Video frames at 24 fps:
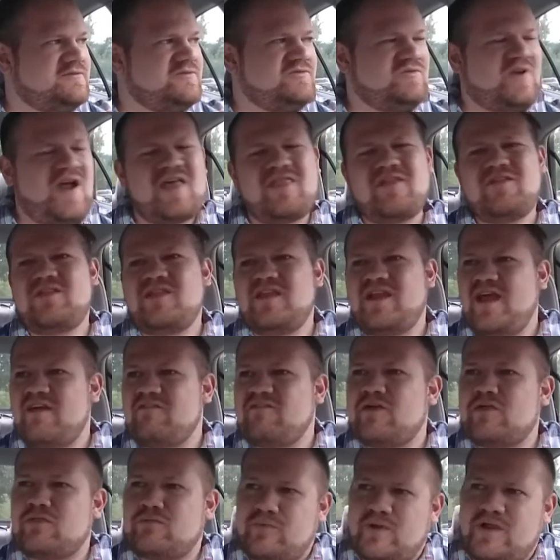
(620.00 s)
Rather than
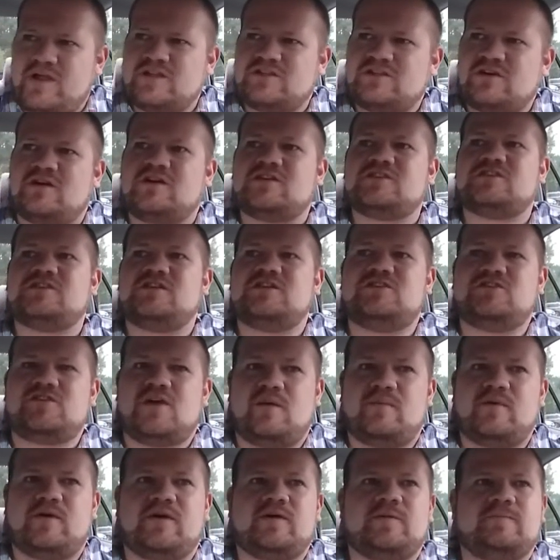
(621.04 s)
having three guitars and a
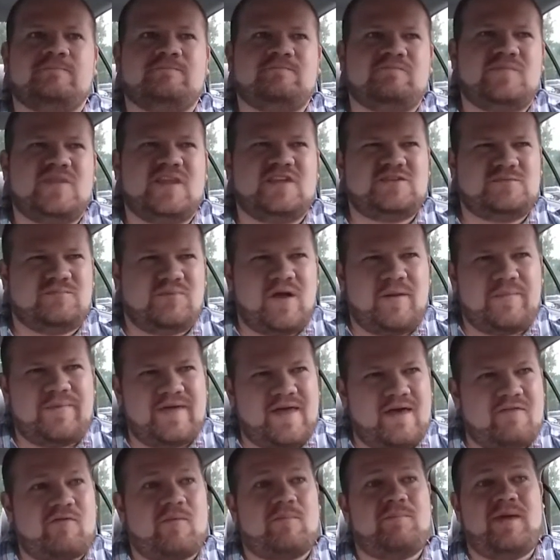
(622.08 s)
drummer, they should probably
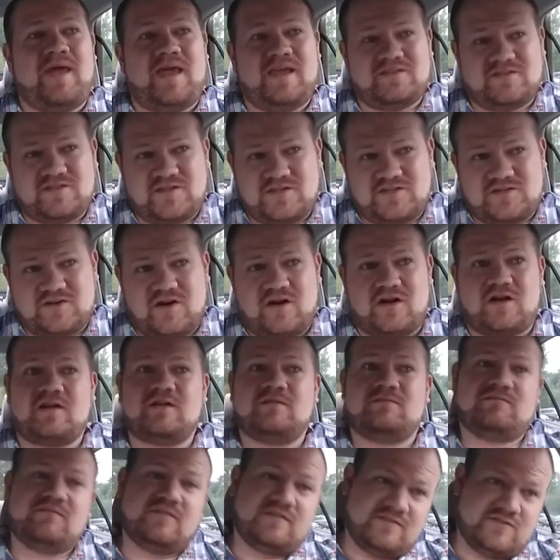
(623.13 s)
have a bass guitar,
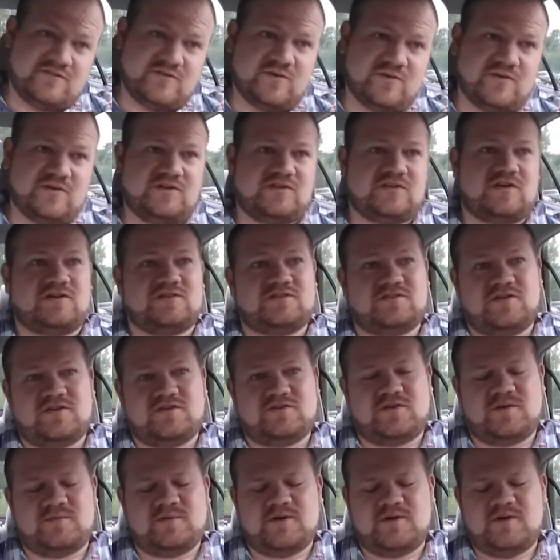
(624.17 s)
two guitars and a
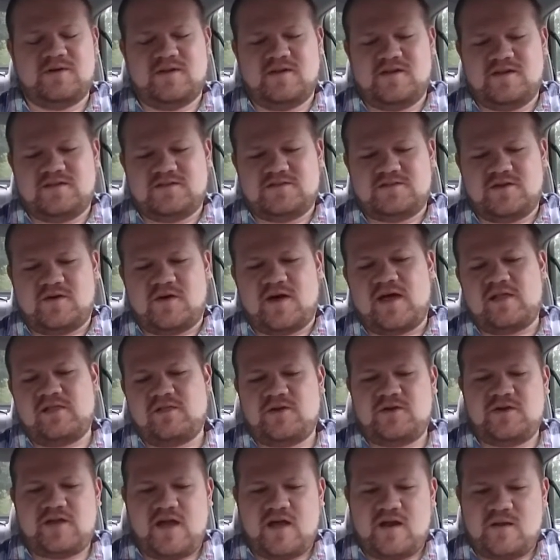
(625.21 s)
drummer. So I
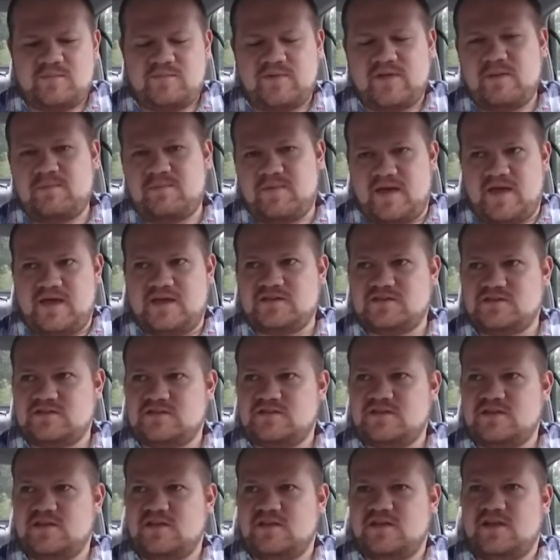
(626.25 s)
learned how to play
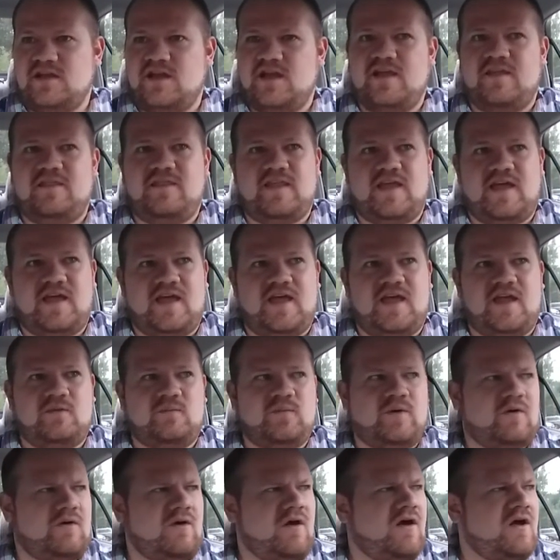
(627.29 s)
bass, and then
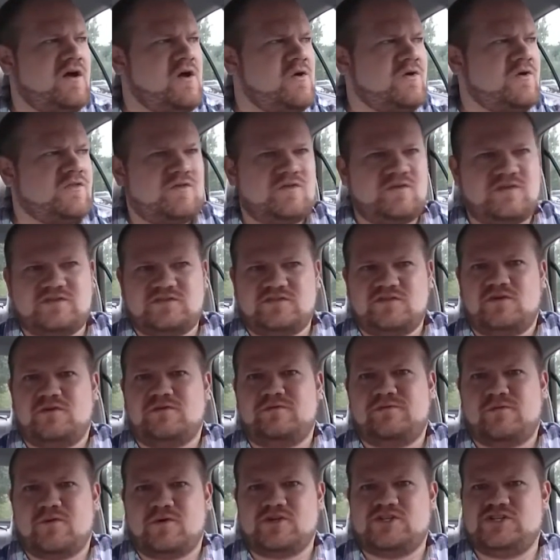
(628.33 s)
we were all going through this little
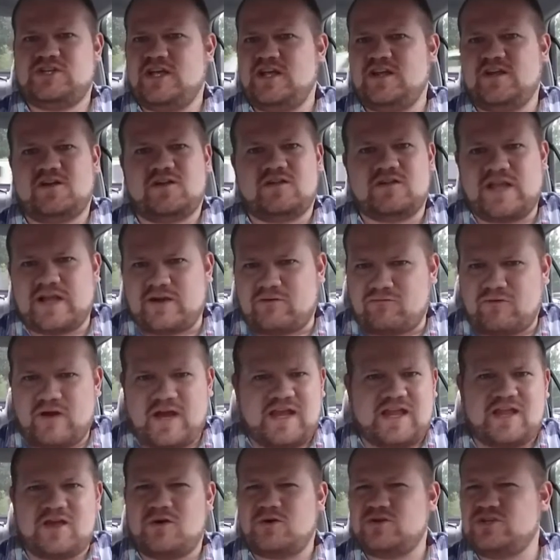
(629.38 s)
four-channel like
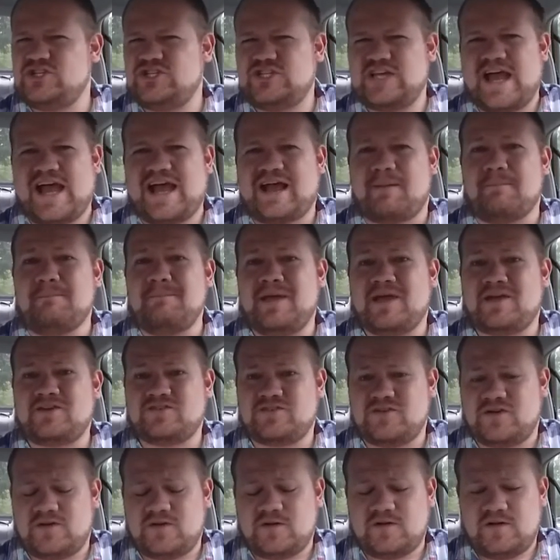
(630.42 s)
Radio Shack
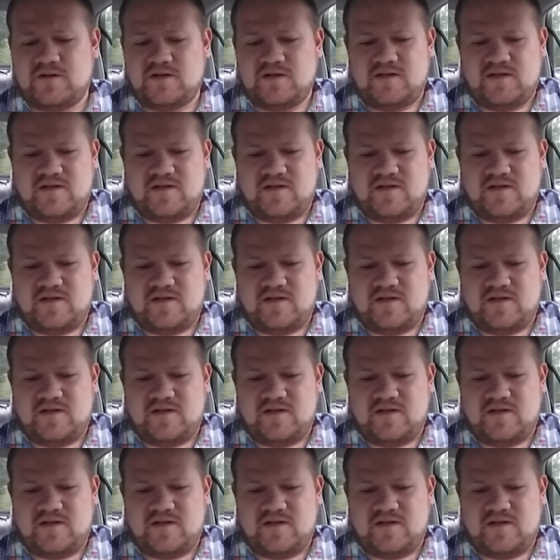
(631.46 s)
mixer,